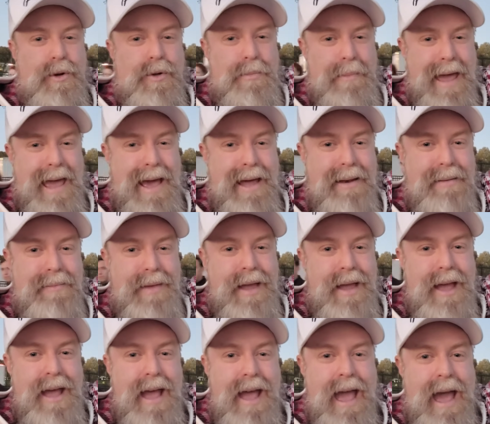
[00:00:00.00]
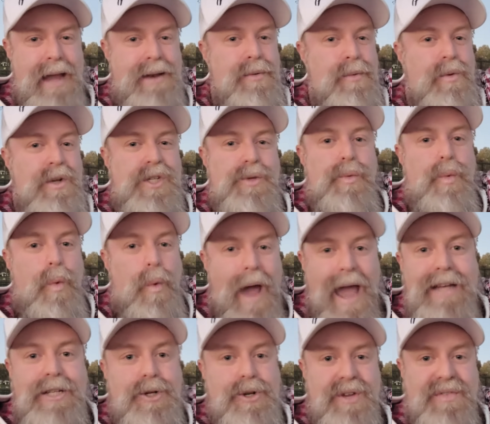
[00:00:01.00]
old man and was
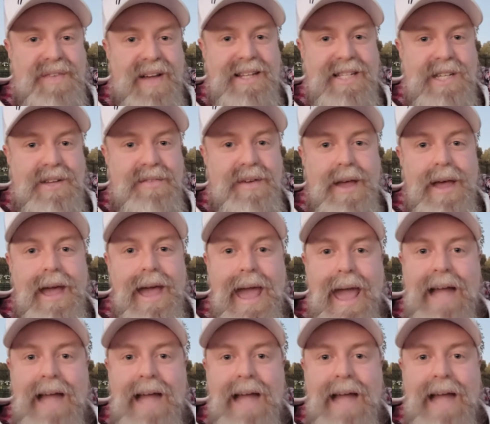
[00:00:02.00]
way too defensive.